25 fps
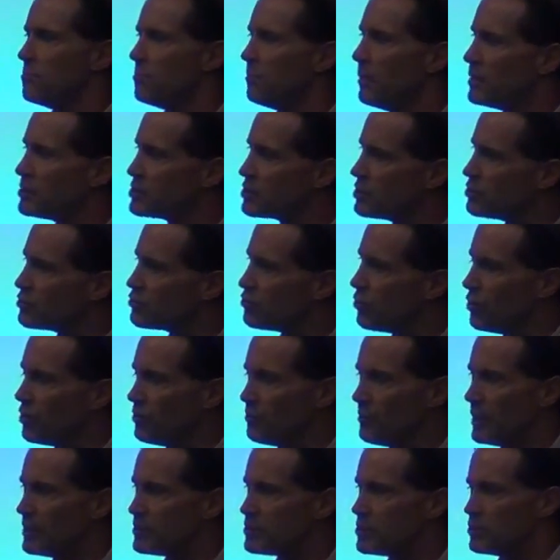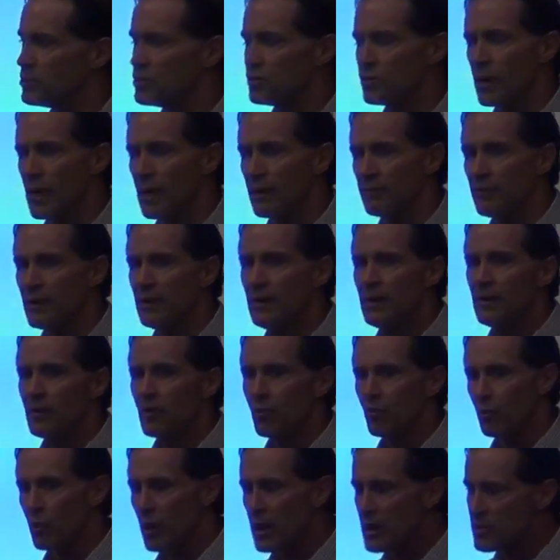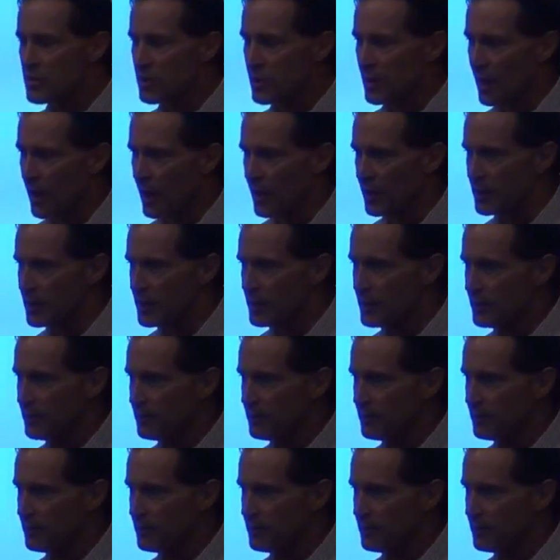must control the message. You have Raytheon